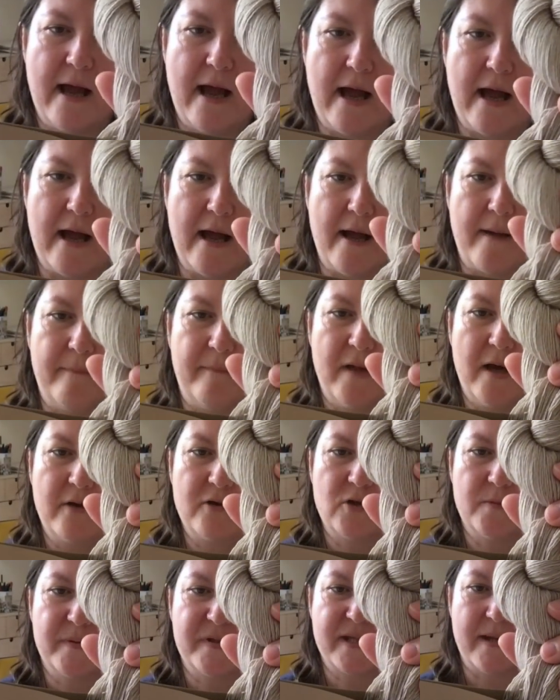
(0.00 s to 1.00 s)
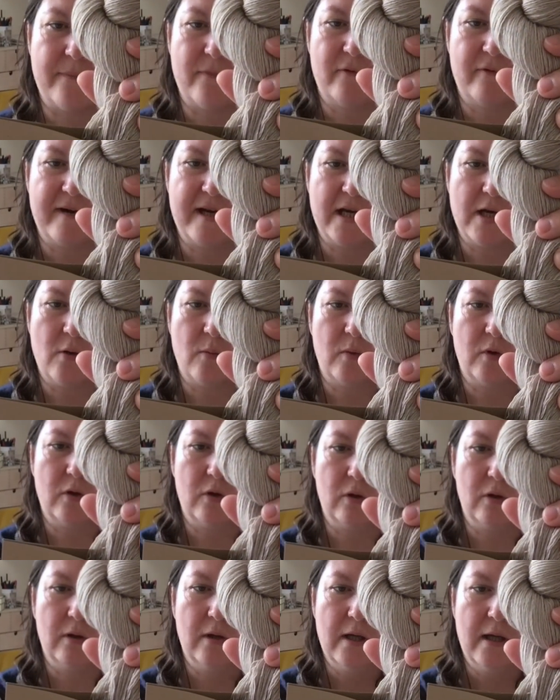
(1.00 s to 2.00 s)
100% merino
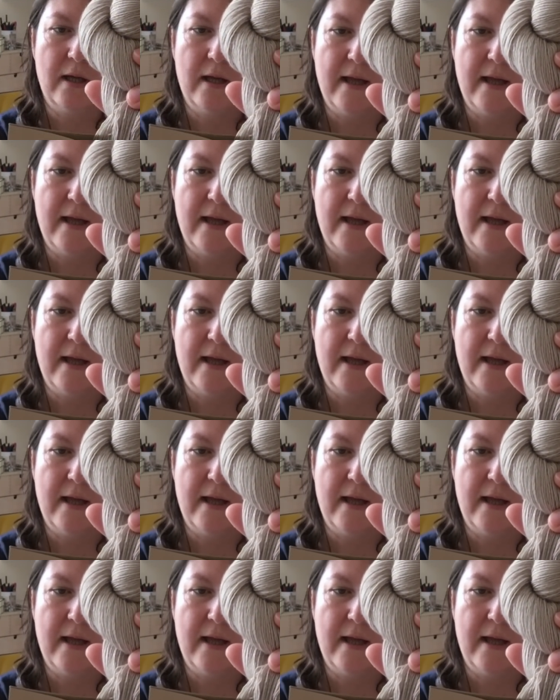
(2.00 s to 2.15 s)
wool,